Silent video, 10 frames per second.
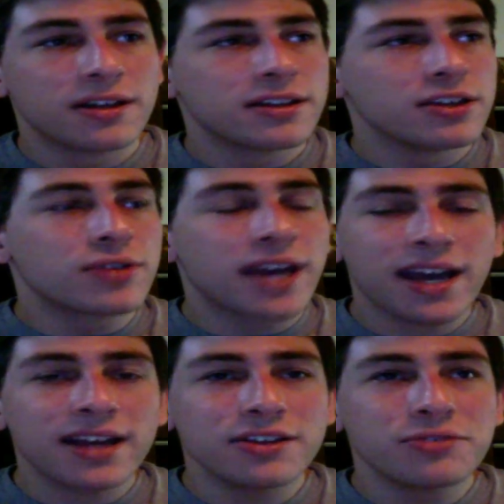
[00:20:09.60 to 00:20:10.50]
You
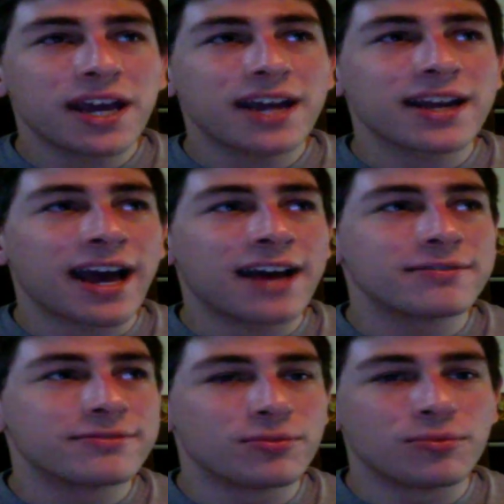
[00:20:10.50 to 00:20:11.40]
can't
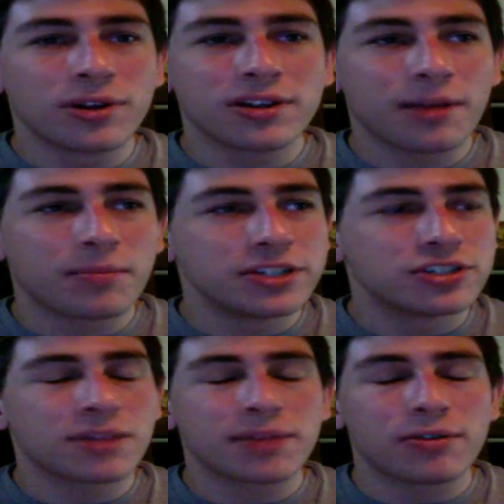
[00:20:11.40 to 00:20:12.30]
have one company just
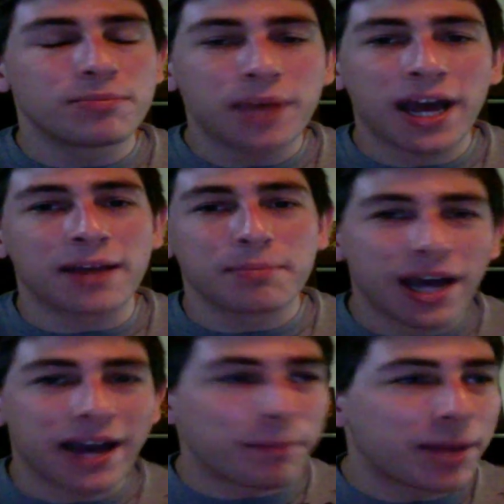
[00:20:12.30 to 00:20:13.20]
coming out with bang,
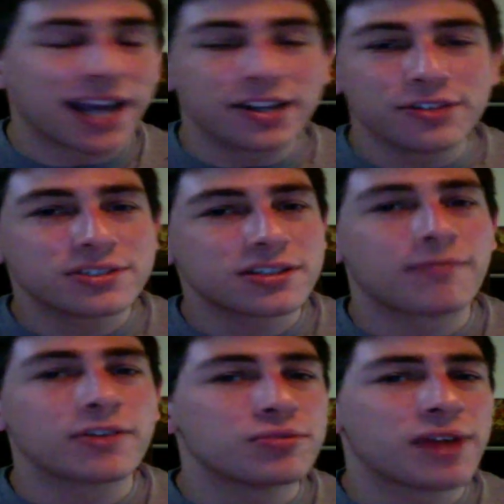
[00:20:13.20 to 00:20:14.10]
bang, bang, new stuff,
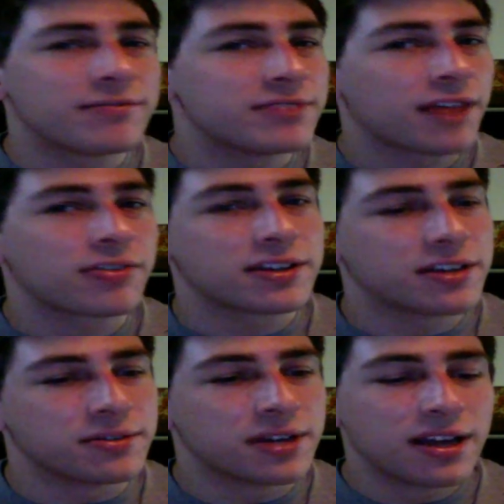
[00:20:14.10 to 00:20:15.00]
and you have nothing
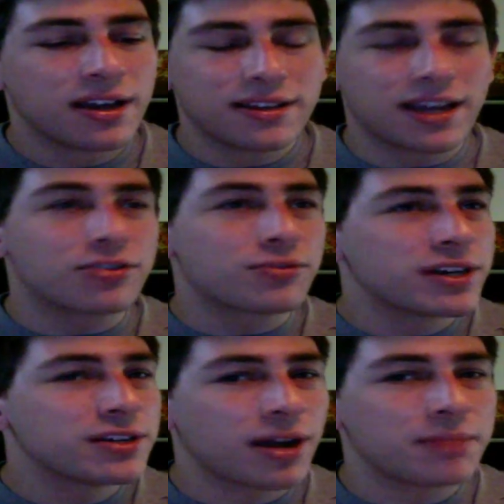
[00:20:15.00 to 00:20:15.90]
new. They had 3
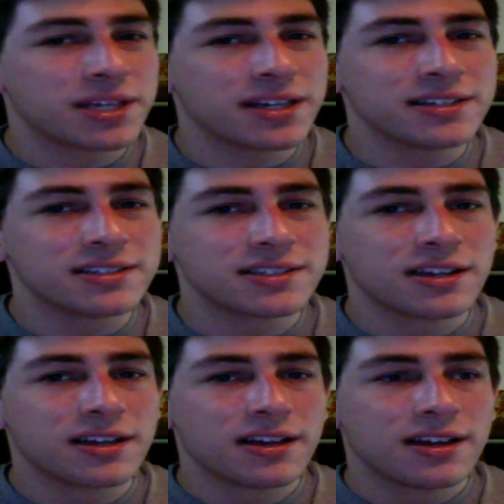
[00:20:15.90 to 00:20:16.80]
new IPs
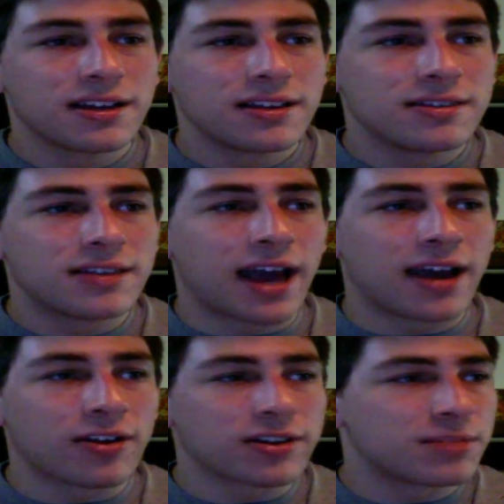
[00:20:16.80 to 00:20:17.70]
that
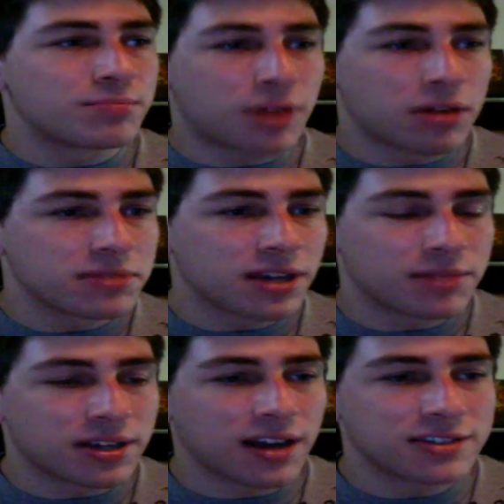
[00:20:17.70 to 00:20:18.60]
are gonna probably come to
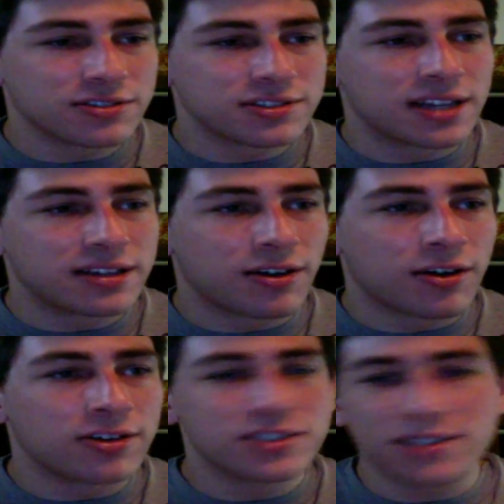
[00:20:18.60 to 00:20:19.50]
consoles that
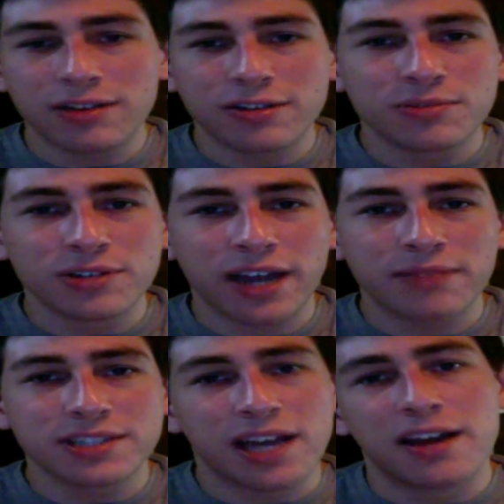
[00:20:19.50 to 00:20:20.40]
aren't just downloadable
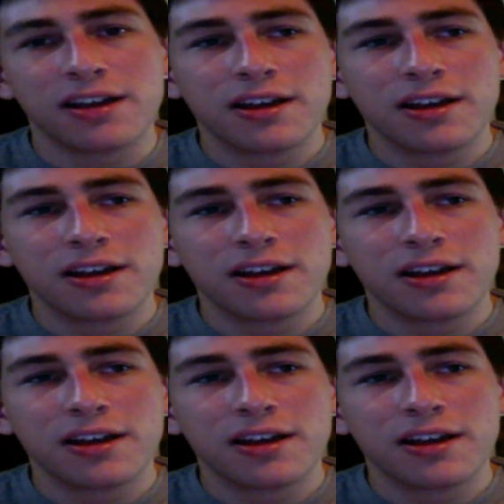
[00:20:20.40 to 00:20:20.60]
games that